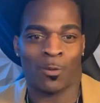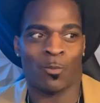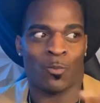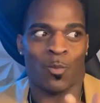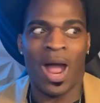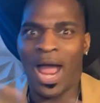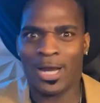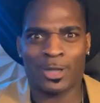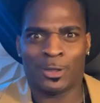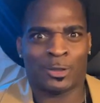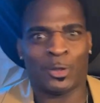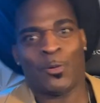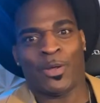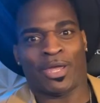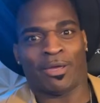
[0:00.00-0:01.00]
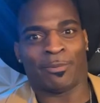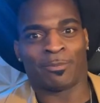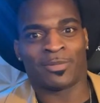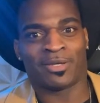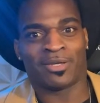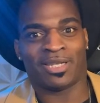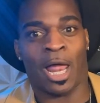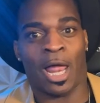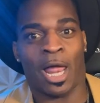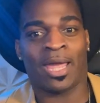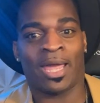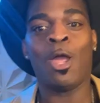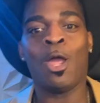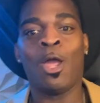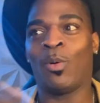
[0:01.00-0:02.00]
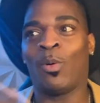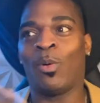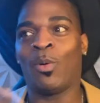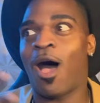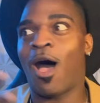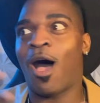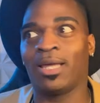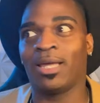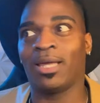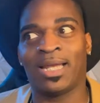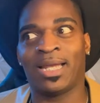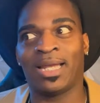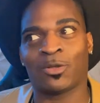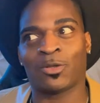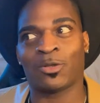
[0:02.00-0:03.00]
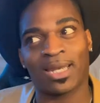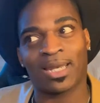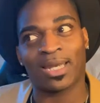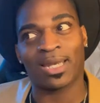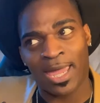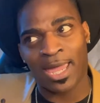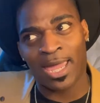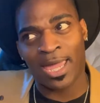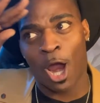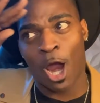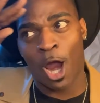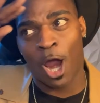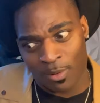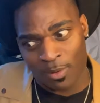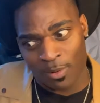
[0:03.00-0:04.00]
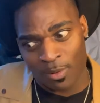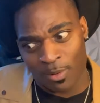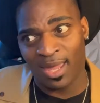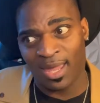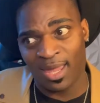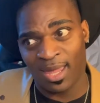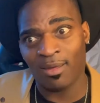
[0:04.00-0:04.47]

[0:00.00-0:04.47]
why are you suing him? Like we all looking at Drake like, are you okay?